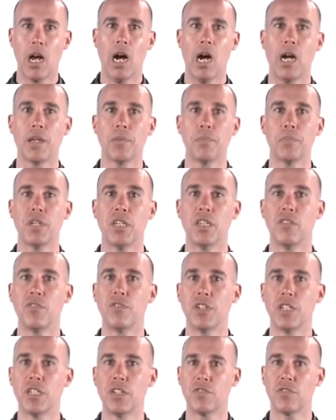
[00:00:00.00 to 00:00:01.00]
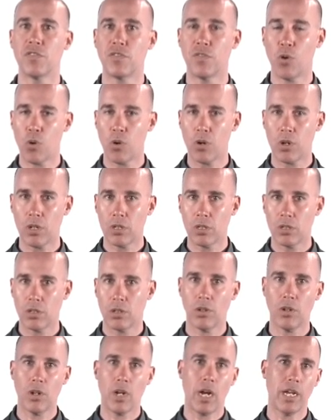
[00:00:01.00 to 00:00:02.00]
IPv4 or
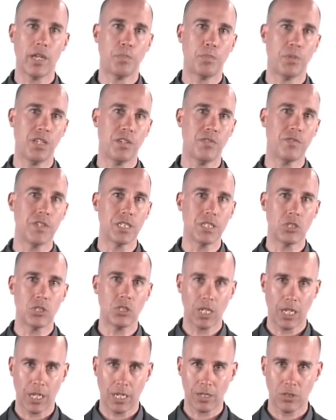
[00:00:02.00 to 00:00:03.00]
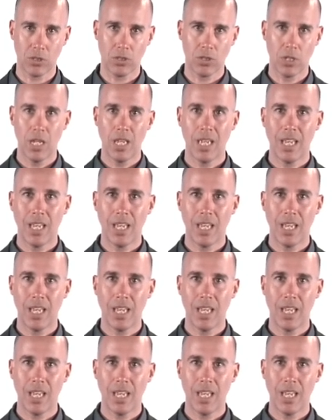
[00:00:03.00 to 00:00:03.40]
IPv6,